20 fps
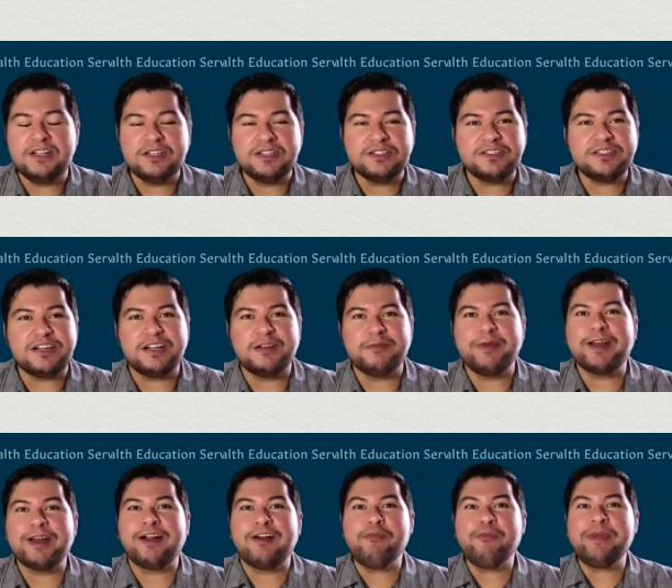talk about
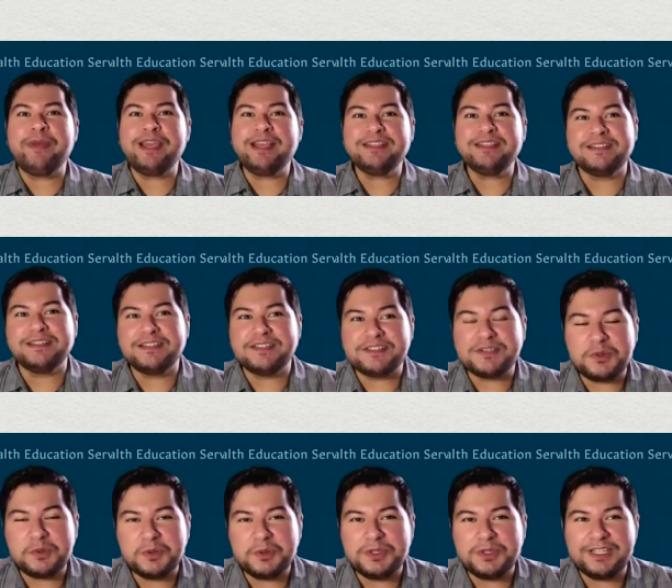how amazing the
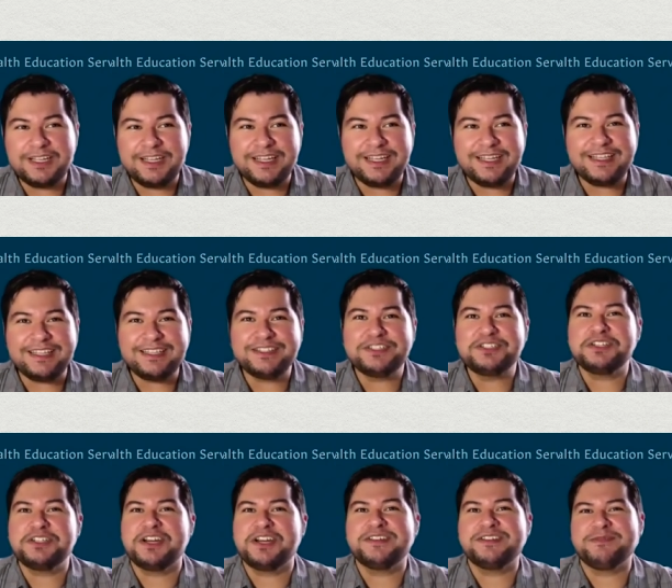school is,
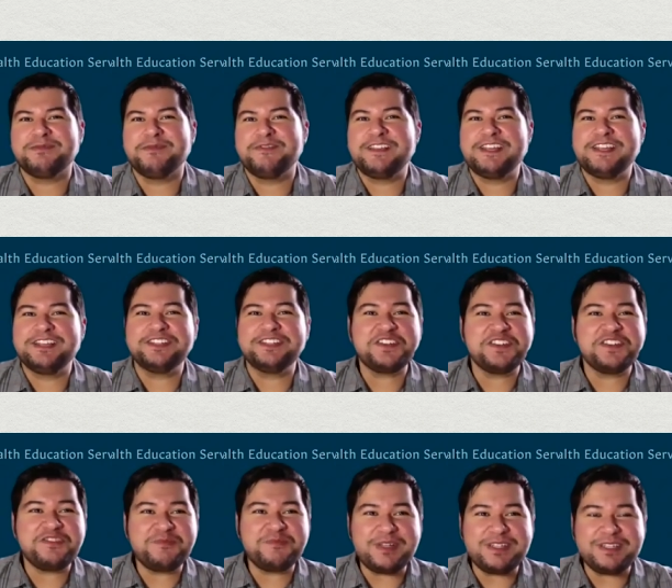share some of the
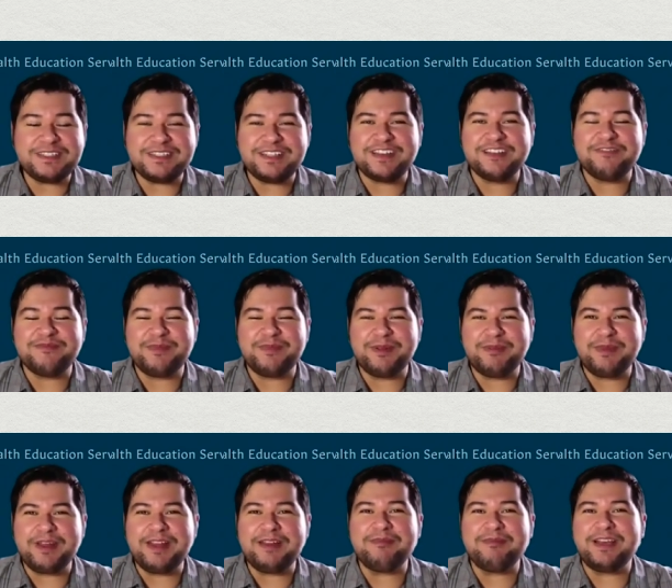achievements that have been
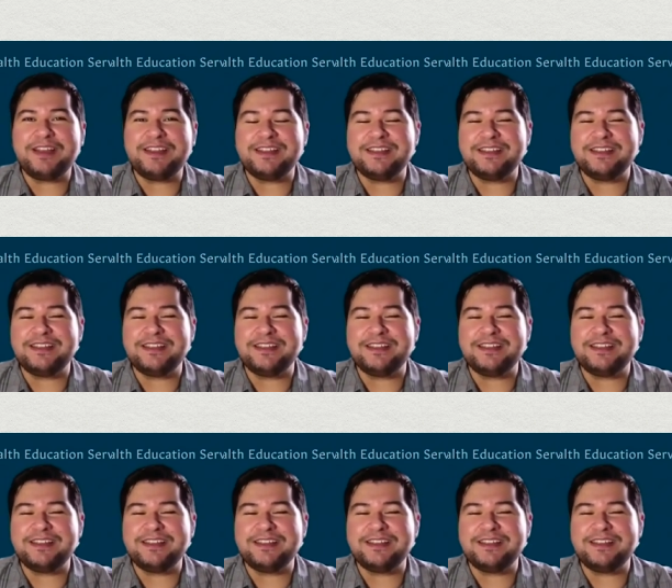made by the